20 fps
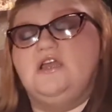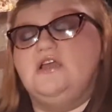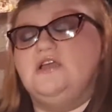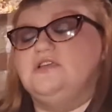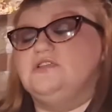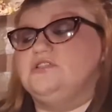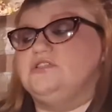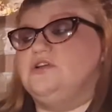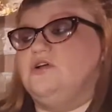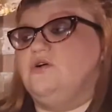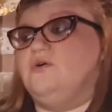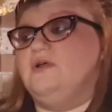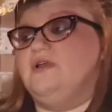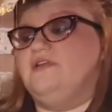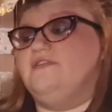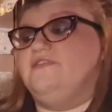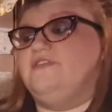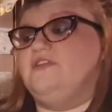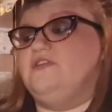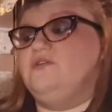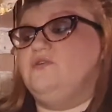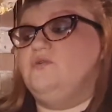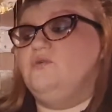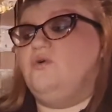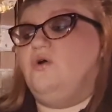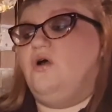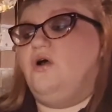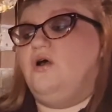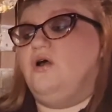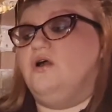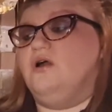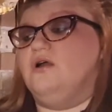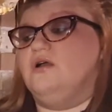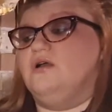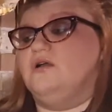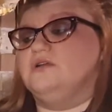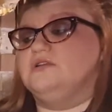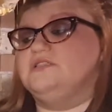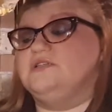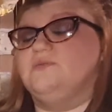So if you
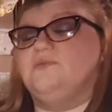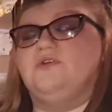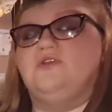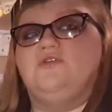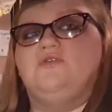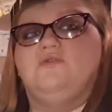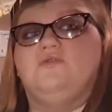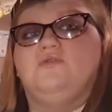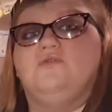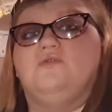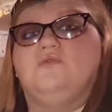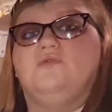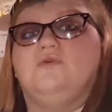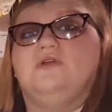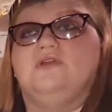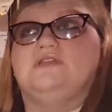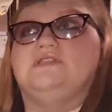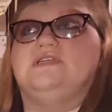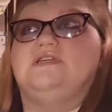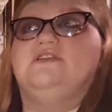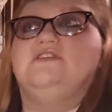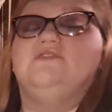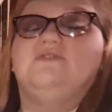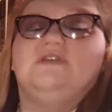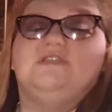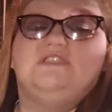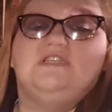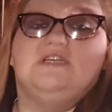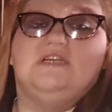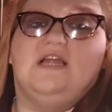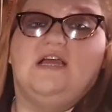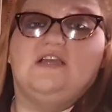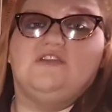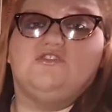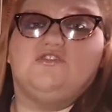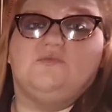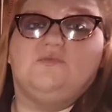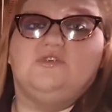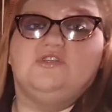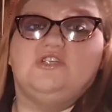are someone who is interested in
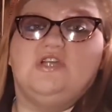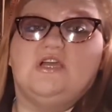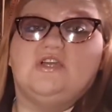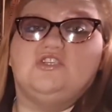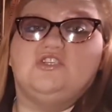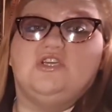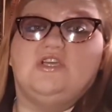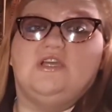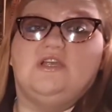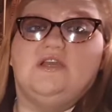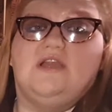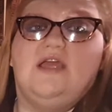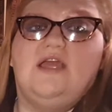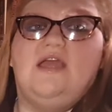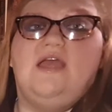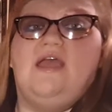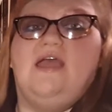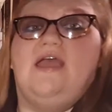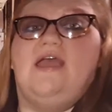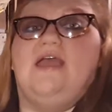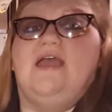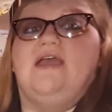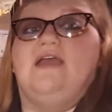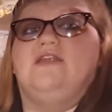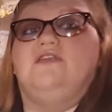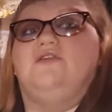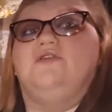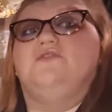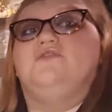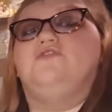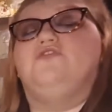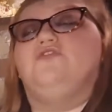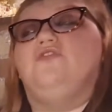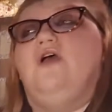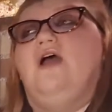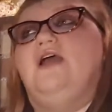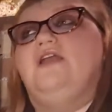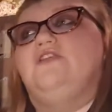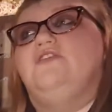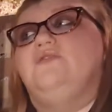astral projection and you've
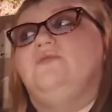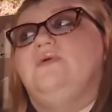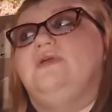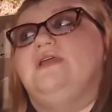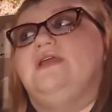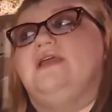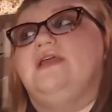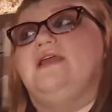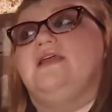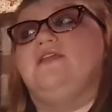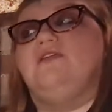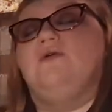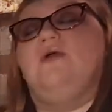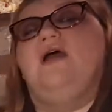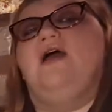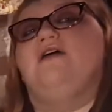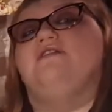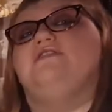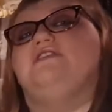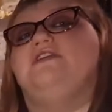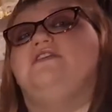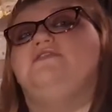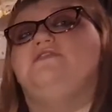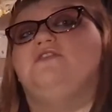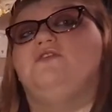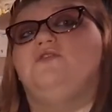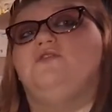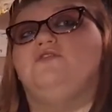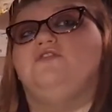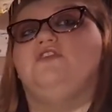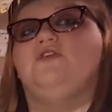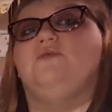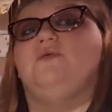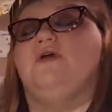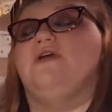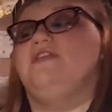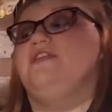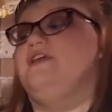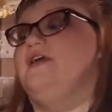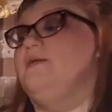tried doing it and you have difficulty
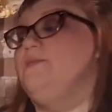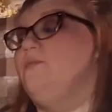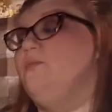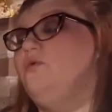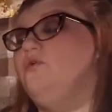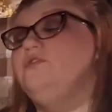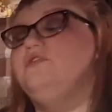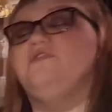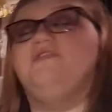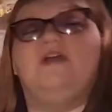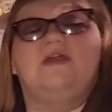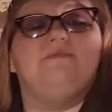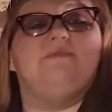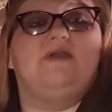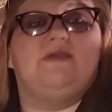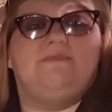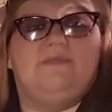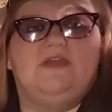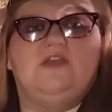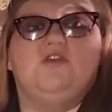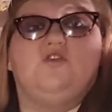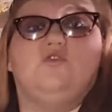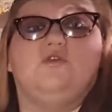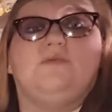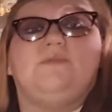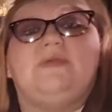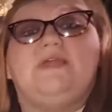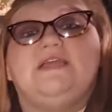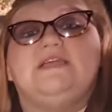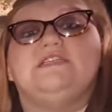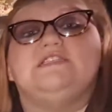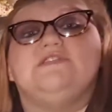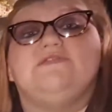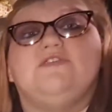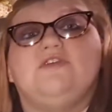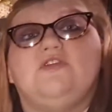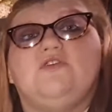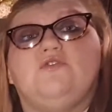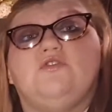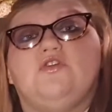with it, Moldavite might be a good piece for
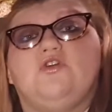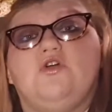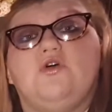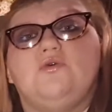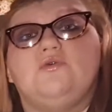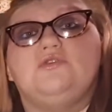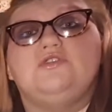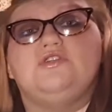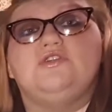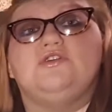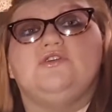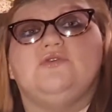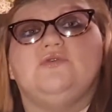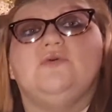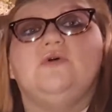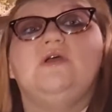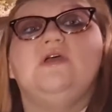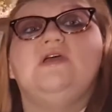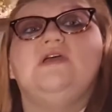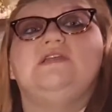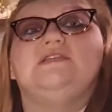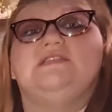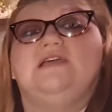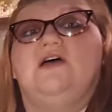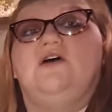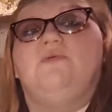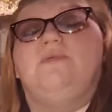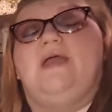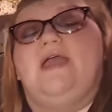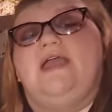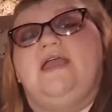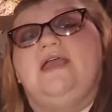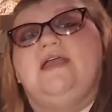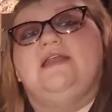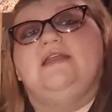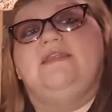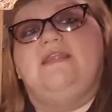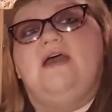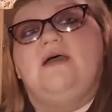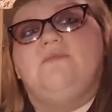you to go to help aid
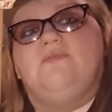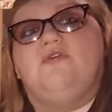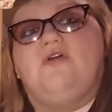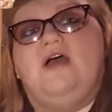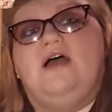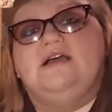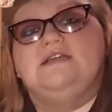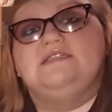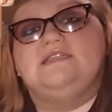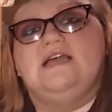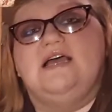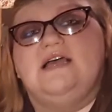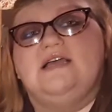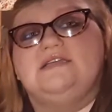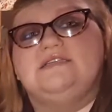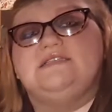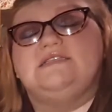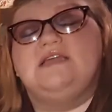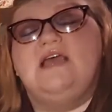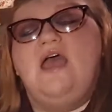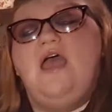in that process.